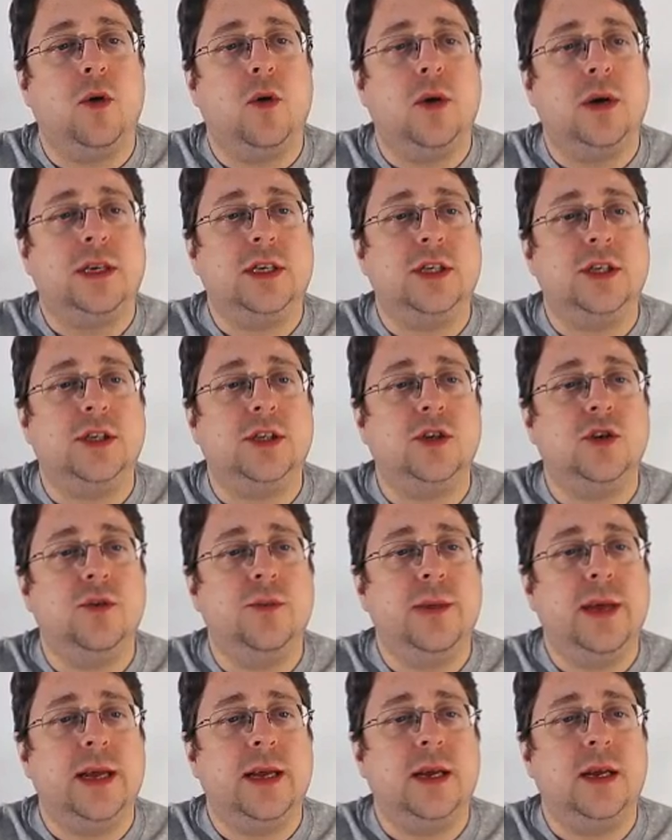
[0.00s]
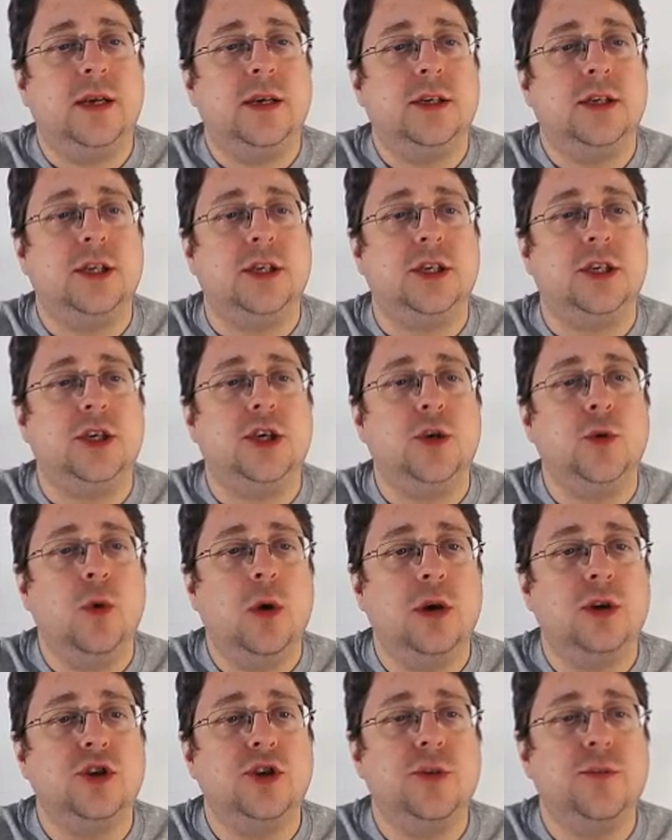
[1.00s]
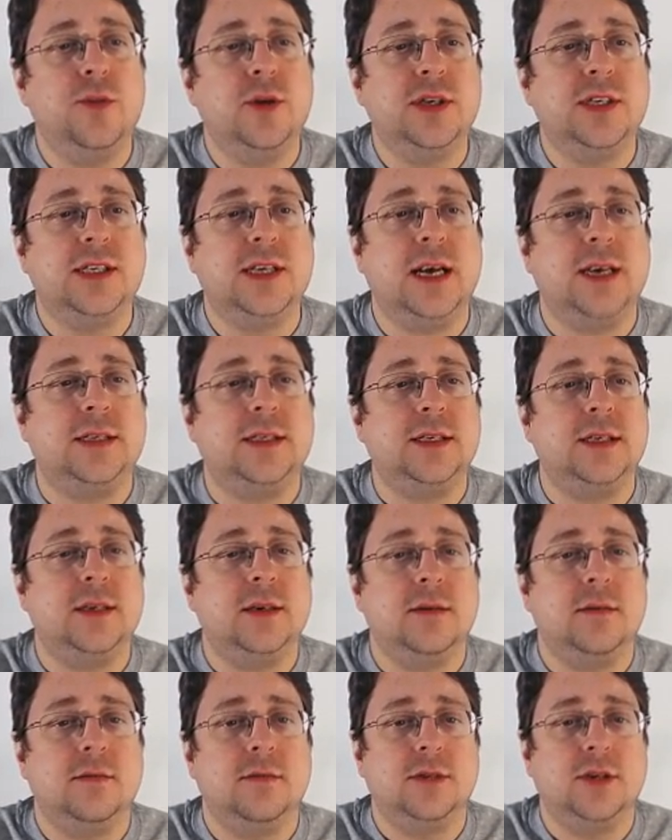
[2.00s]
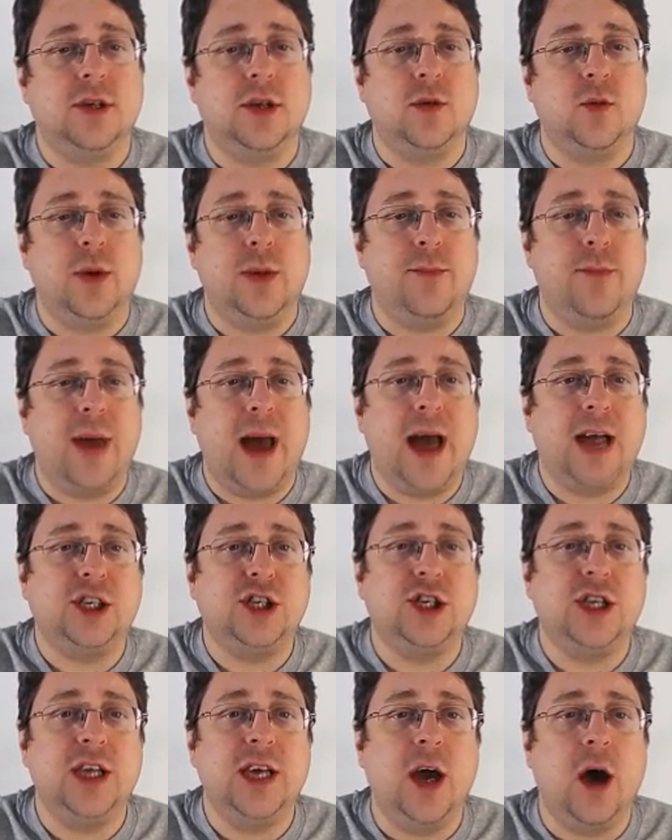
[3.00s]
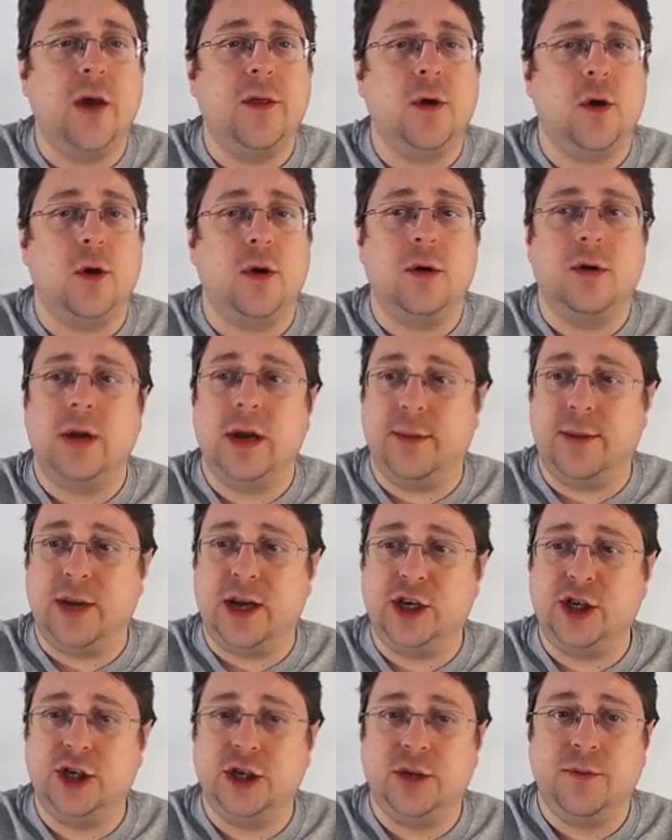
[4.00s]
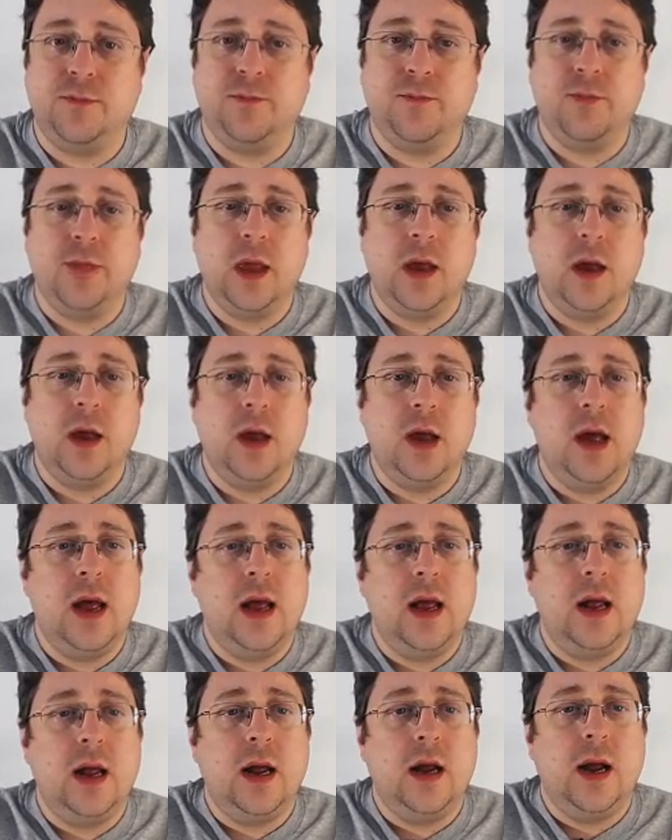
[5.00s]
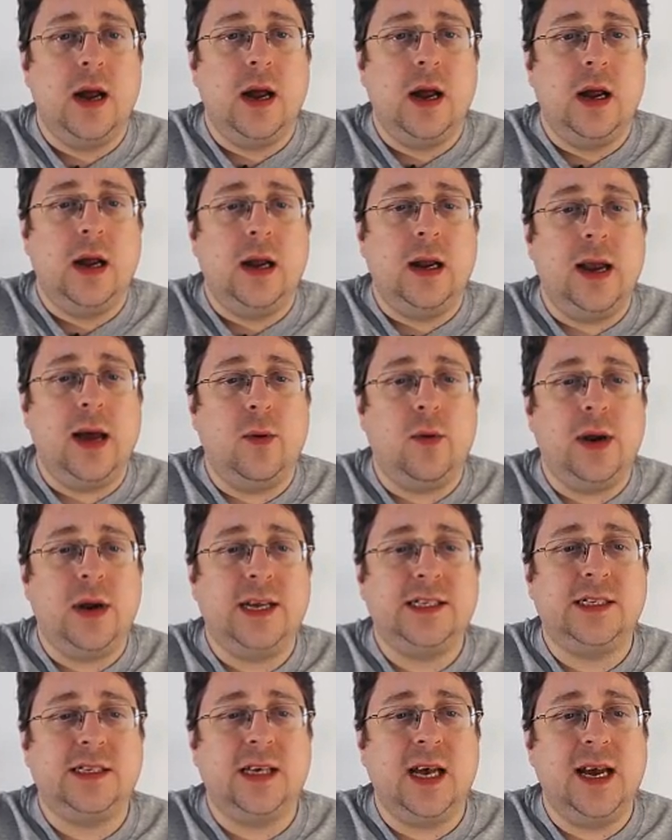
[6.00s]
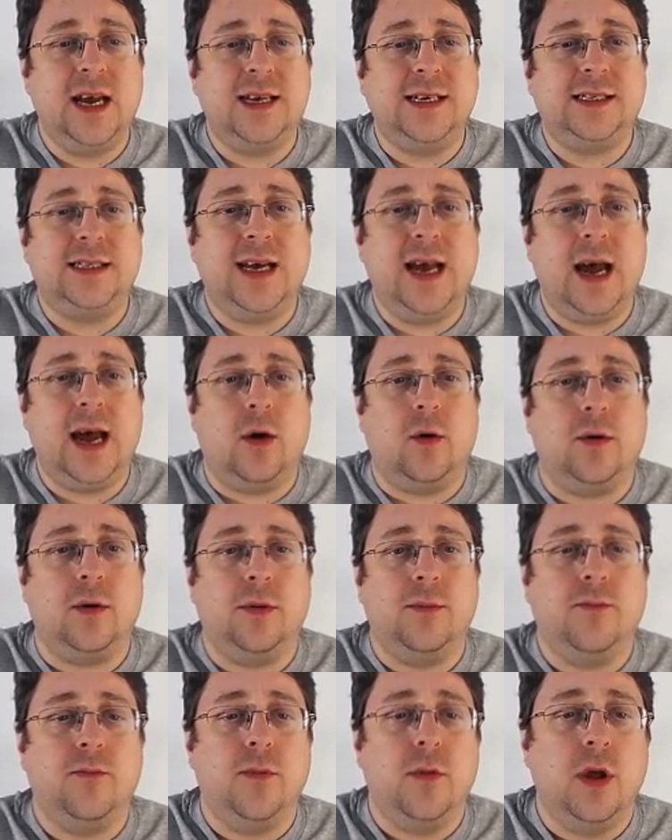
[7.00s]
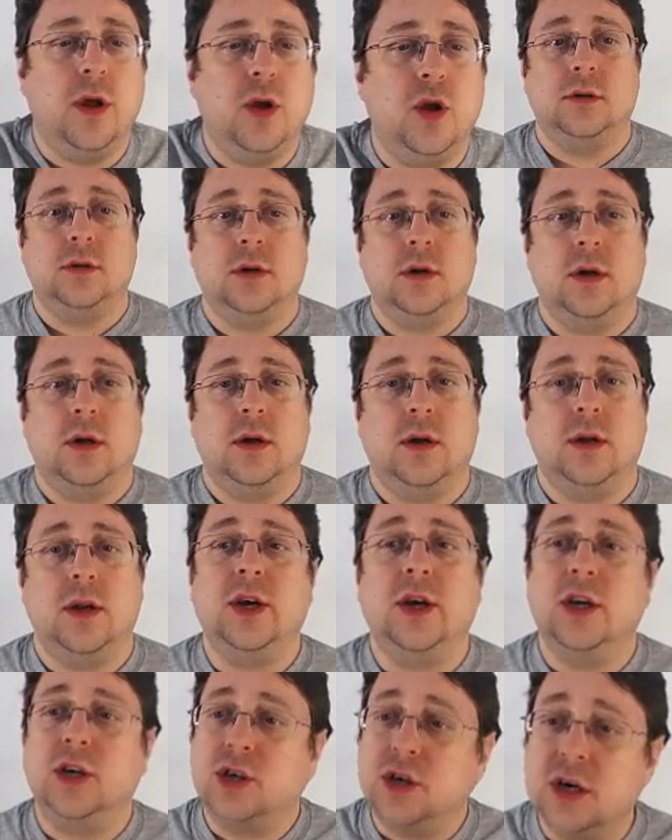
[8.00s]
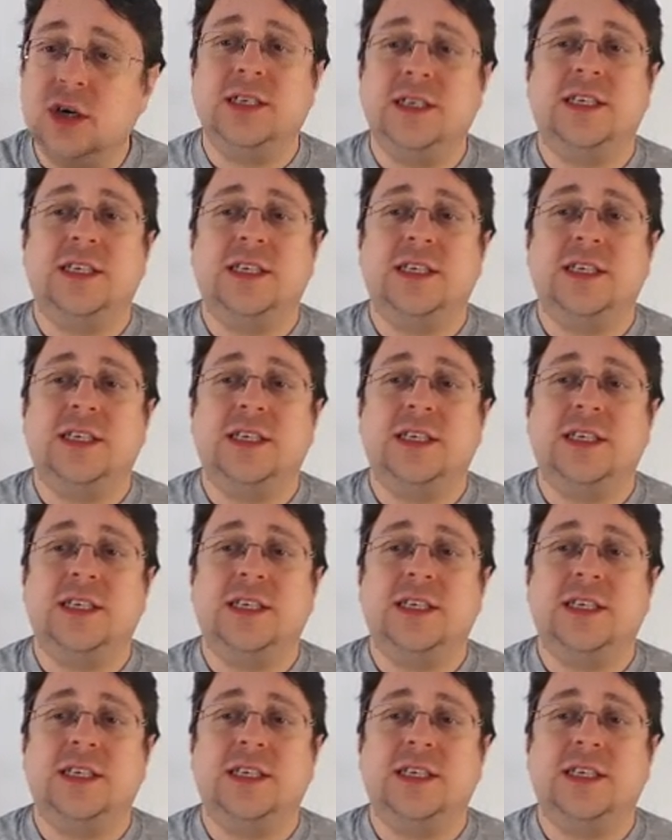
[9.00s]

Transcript: I'm going to zoom in to 200% so that we match the other image. Now when I slide it down, you can